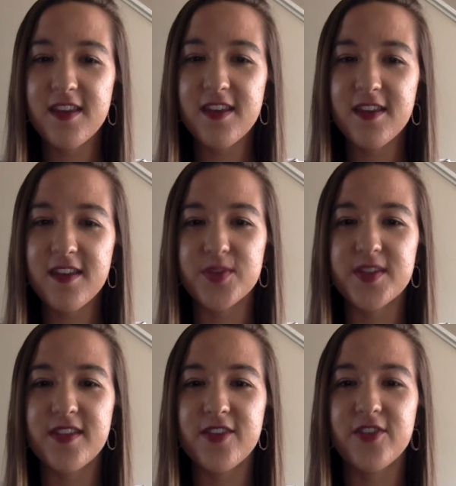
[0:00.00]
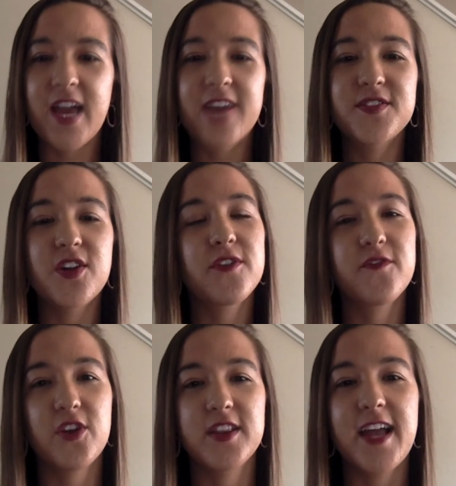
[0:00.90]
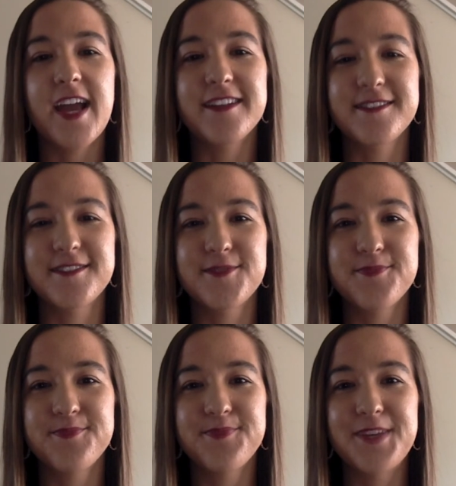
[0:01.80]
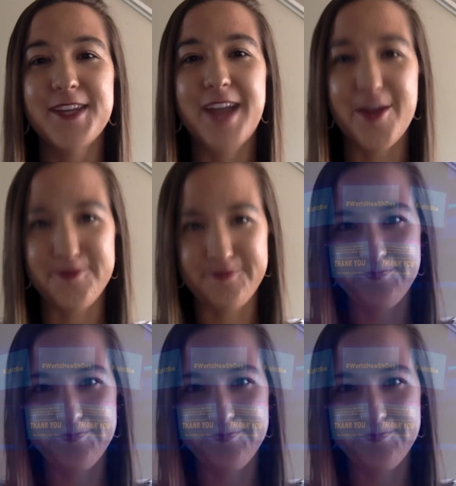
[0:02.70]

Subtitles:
those risking their lives on the front lines. Good night.